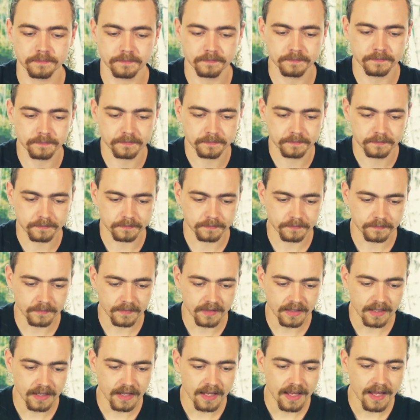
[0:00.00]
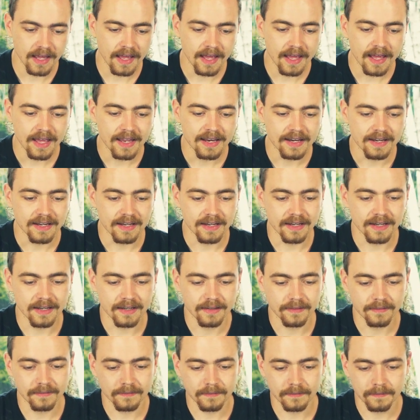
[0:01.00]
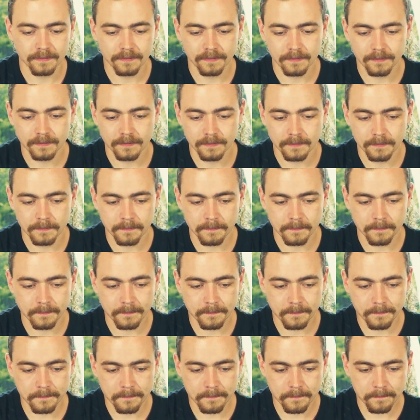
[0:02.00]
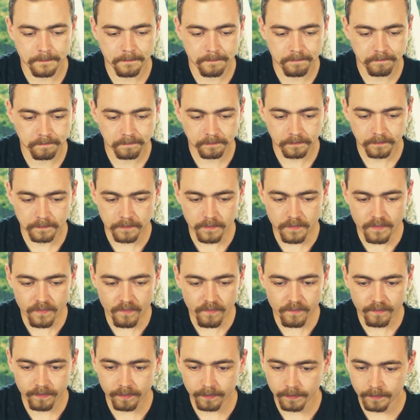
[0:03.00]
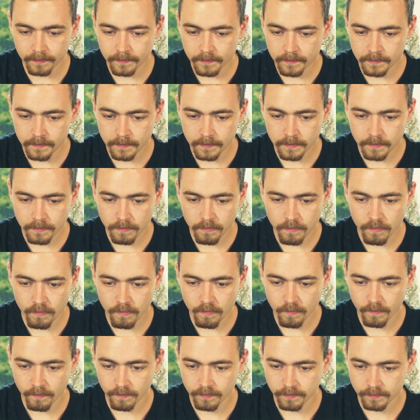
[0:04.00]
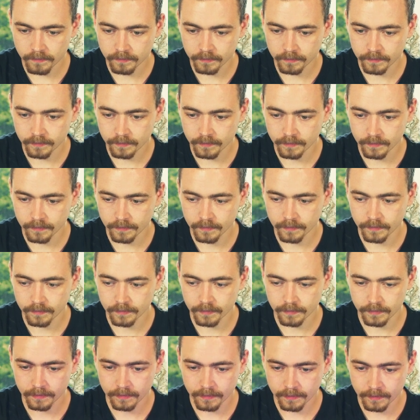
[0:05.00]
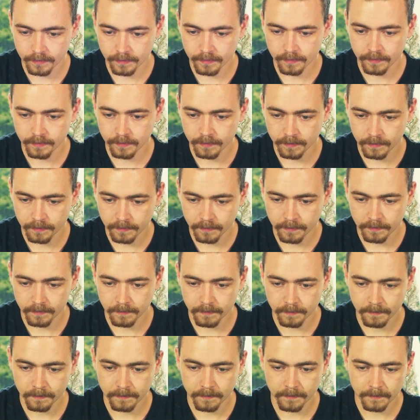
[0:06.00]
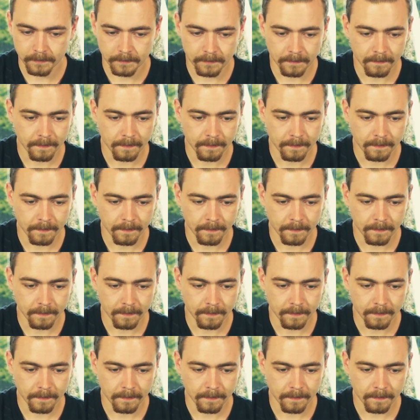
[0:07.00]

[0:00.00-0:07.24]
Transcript: No one is speaking in this clip.